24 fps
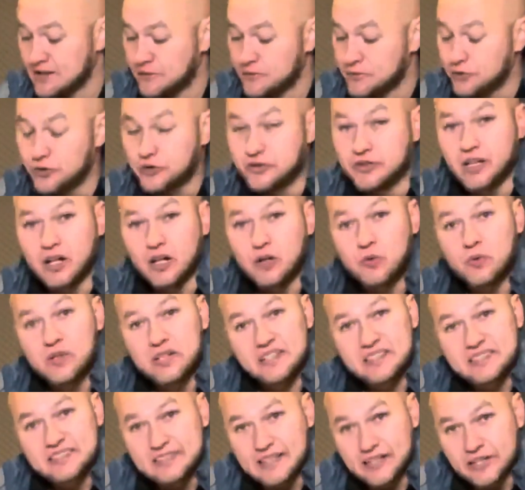You don't want to
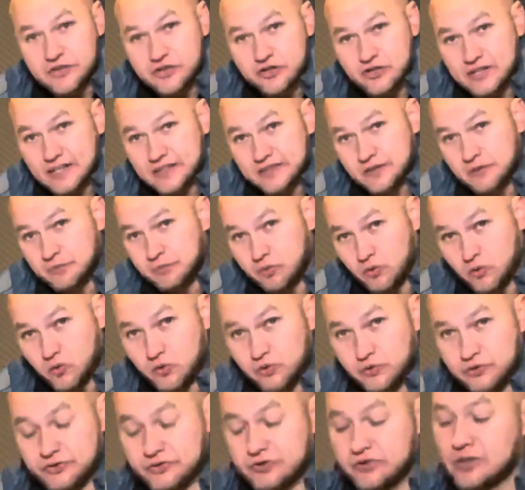saturate the
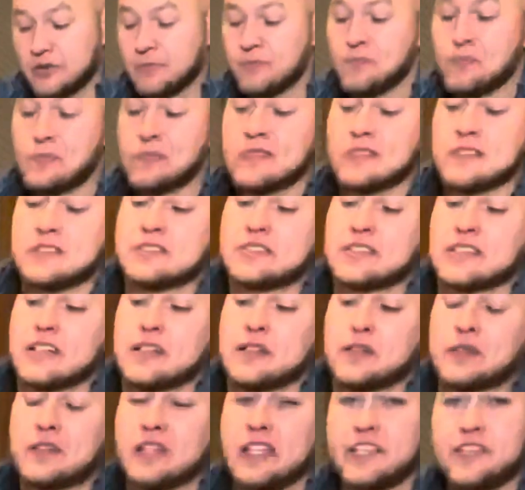pores.
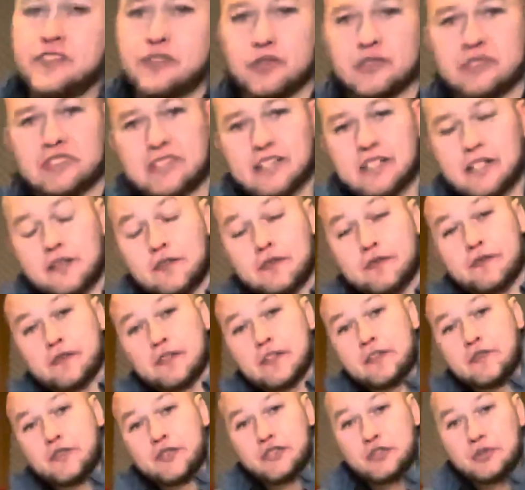So get yourself,
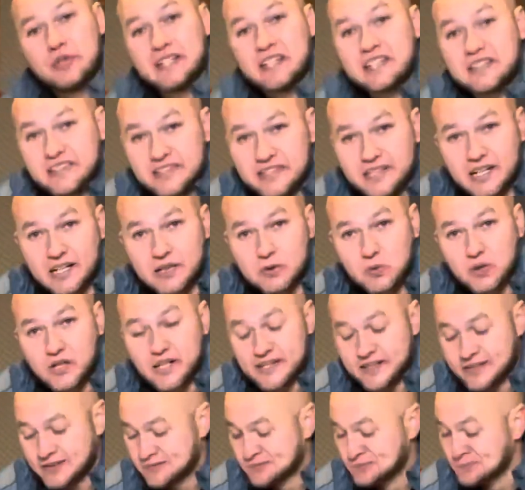if you're doing a
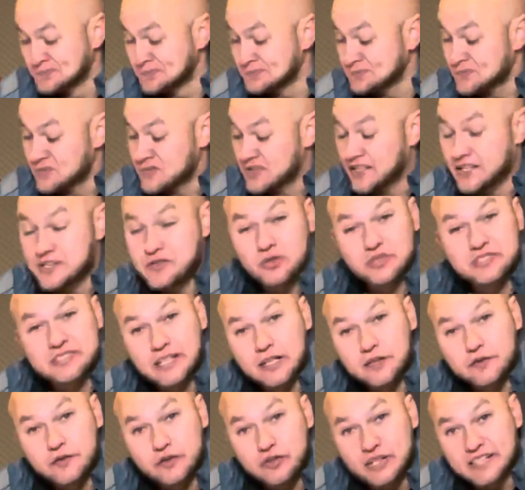DIY, get
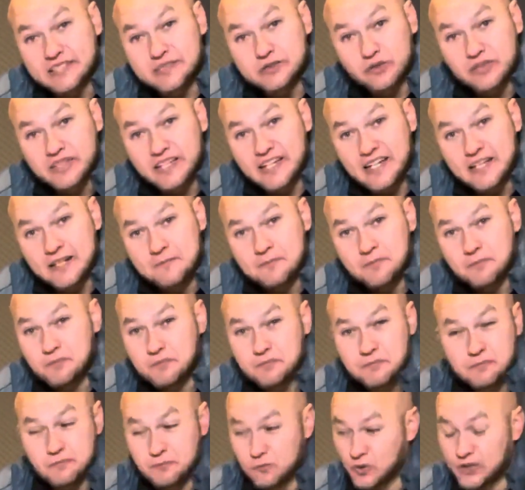yourself a rattle can,
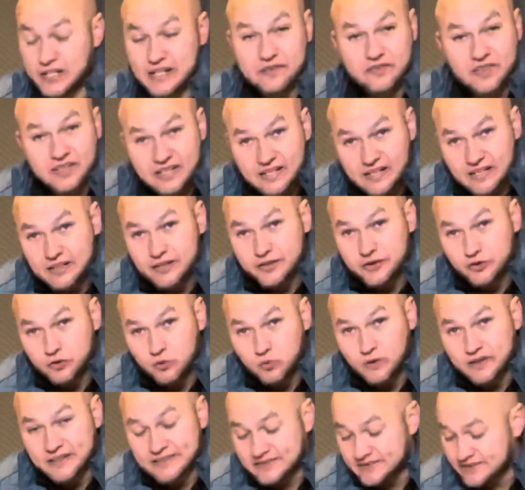whatever color you
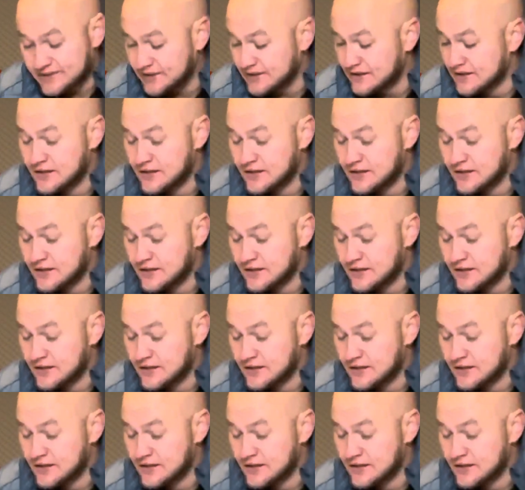want.